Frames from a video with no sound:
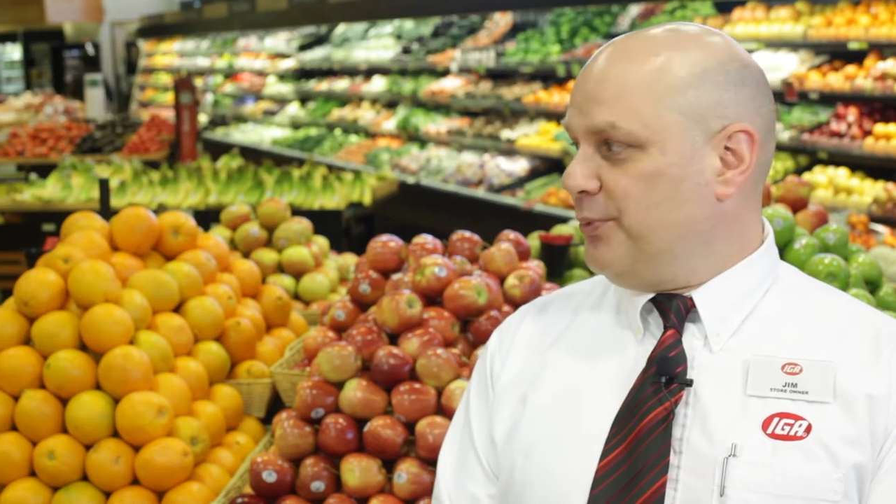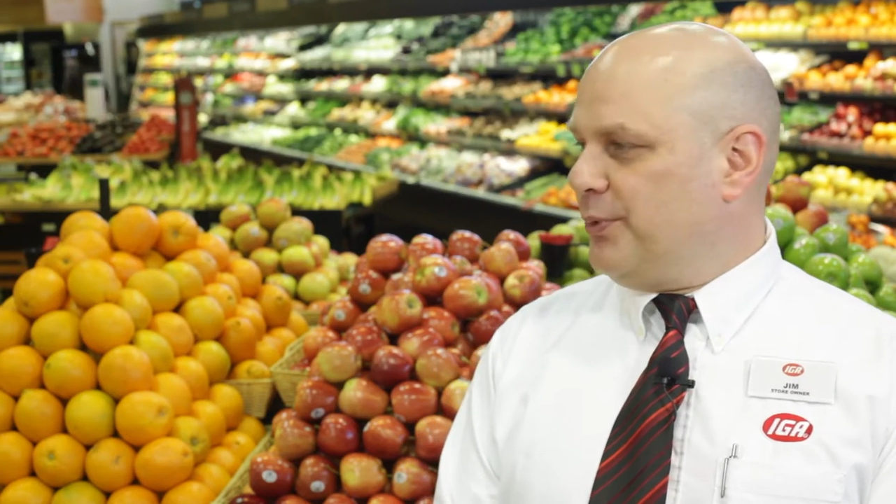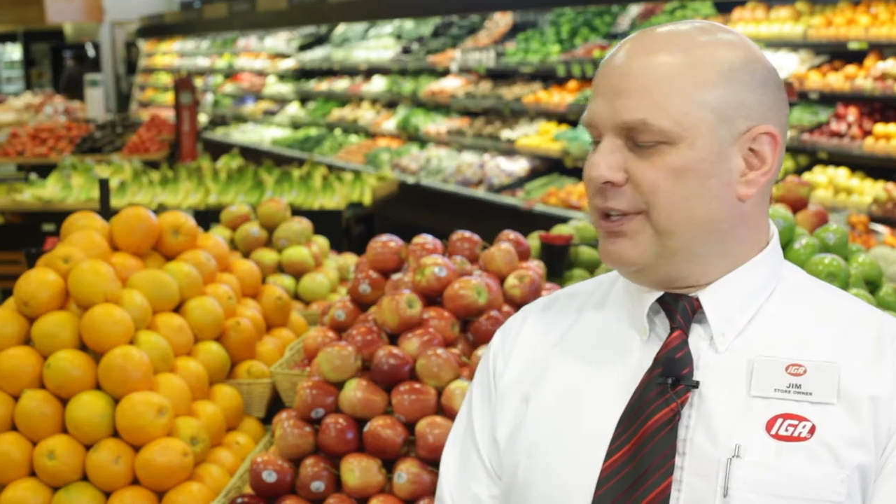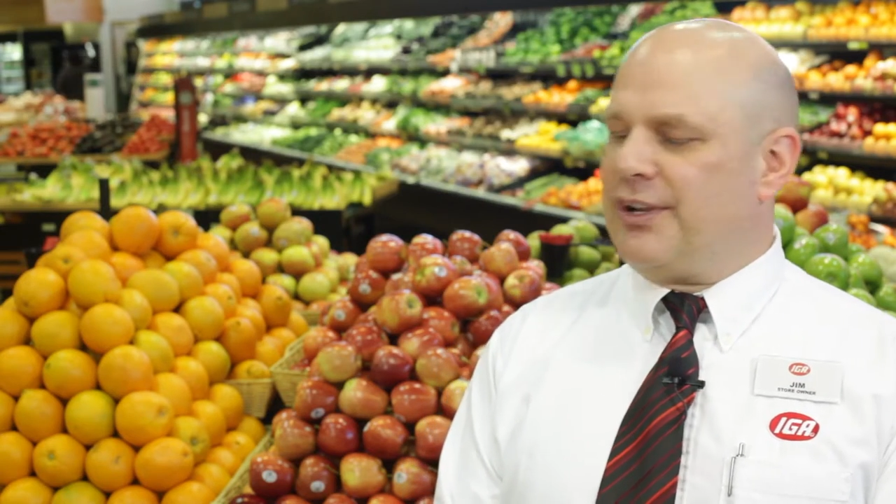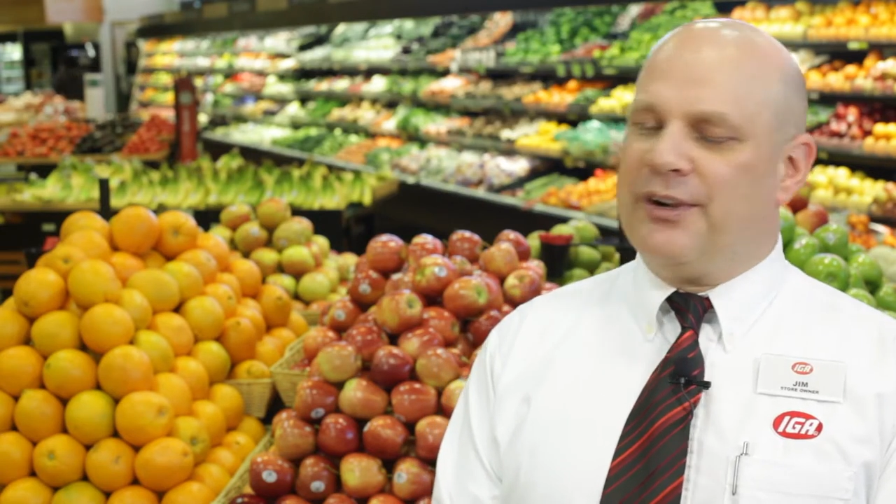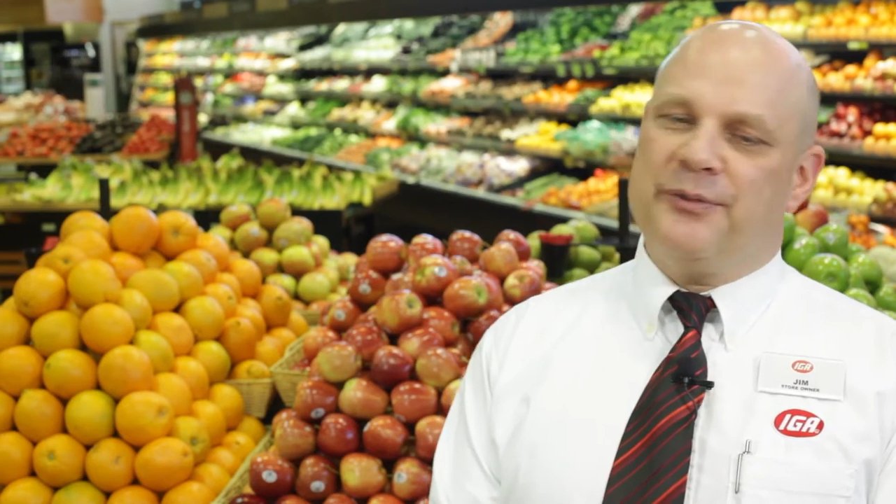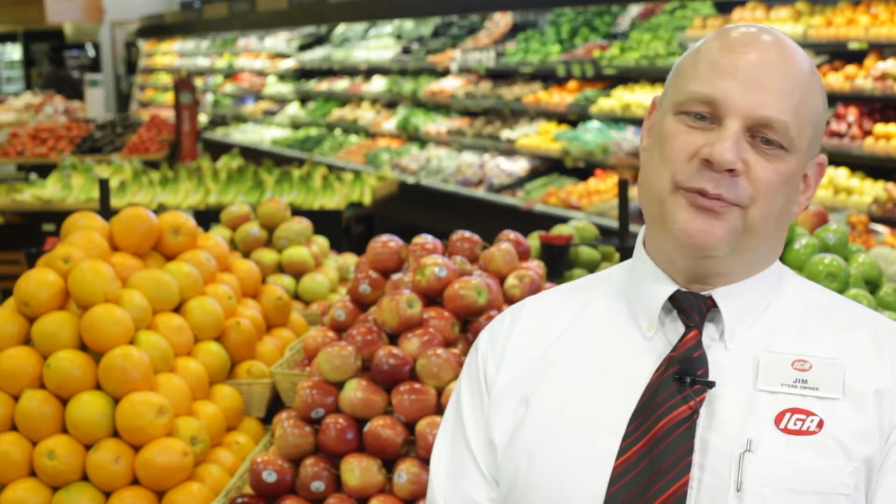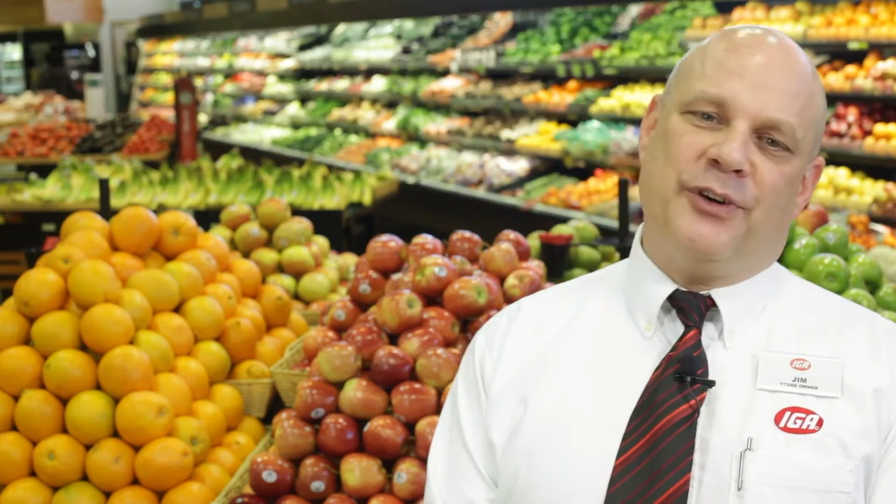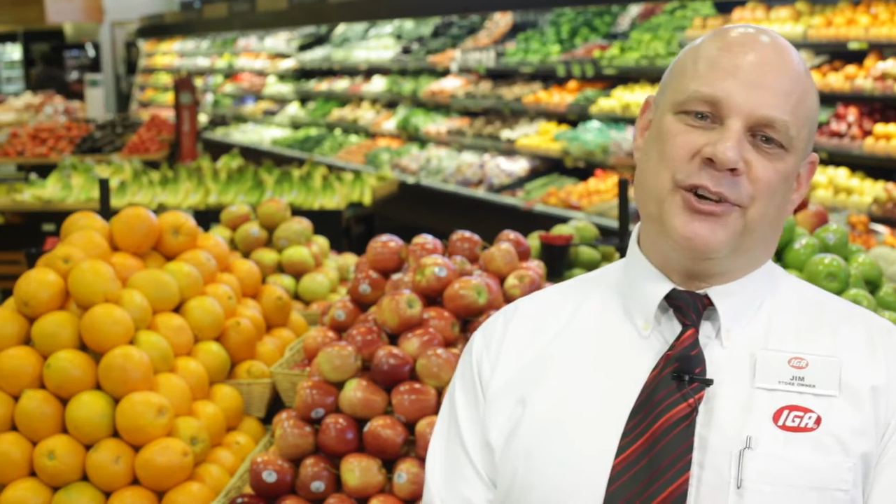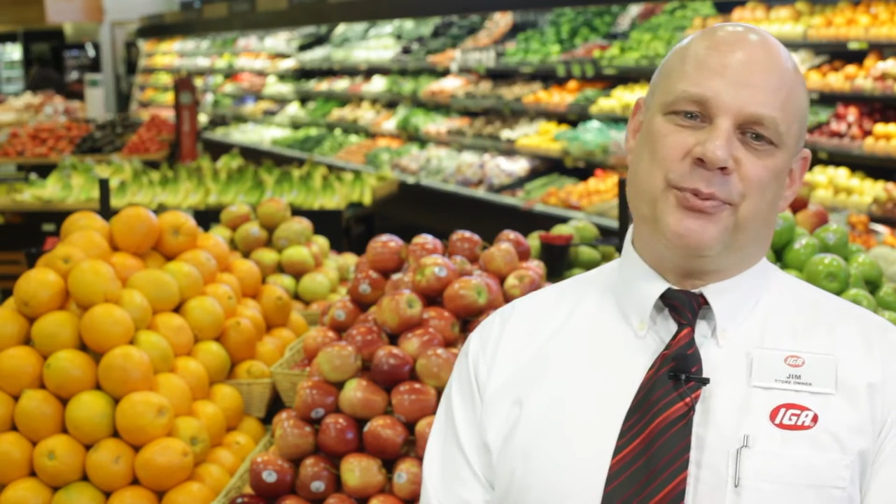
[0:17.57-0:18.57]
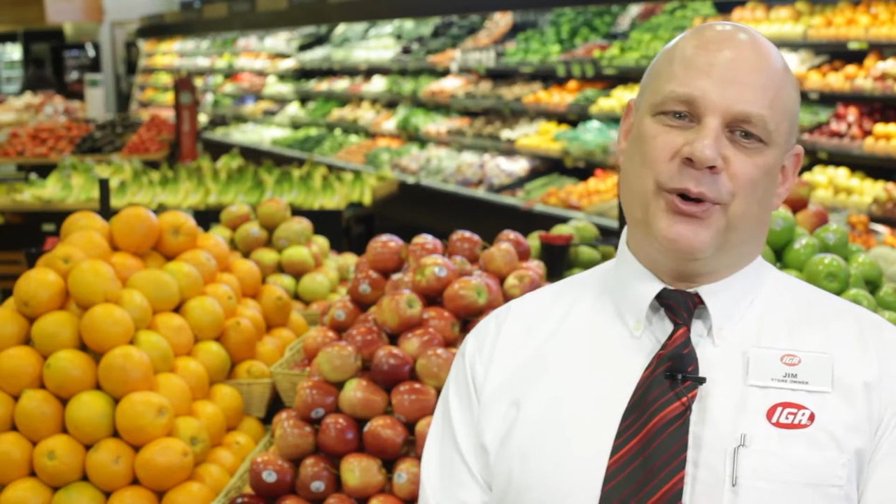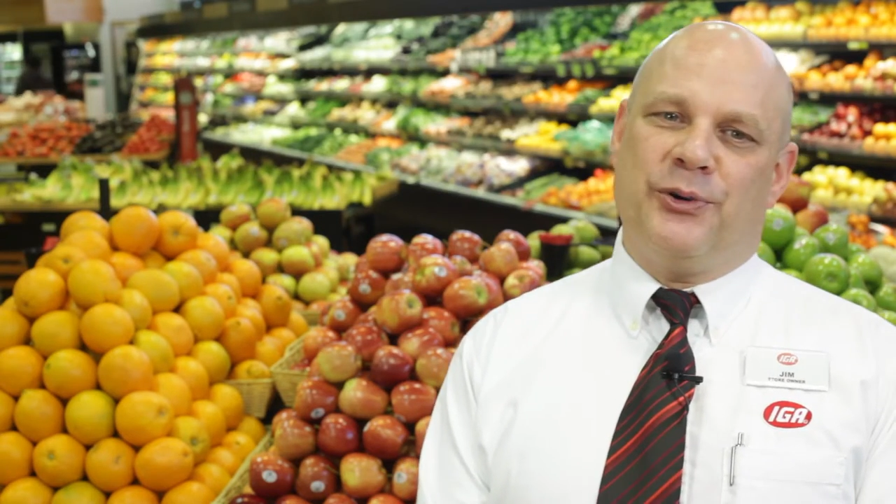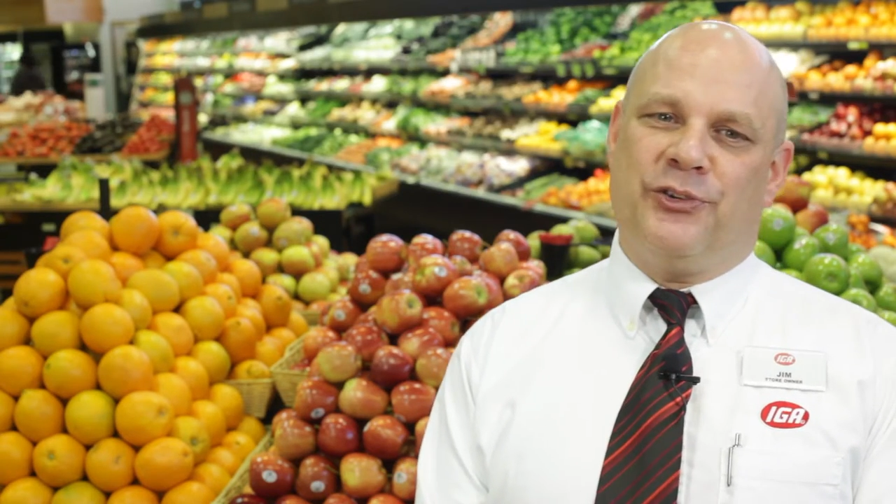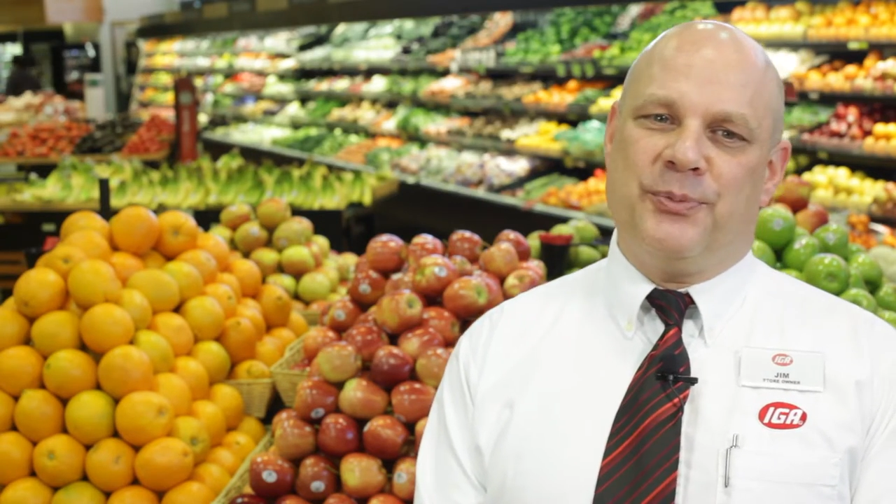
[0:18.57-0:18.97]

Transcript: with our fresh produce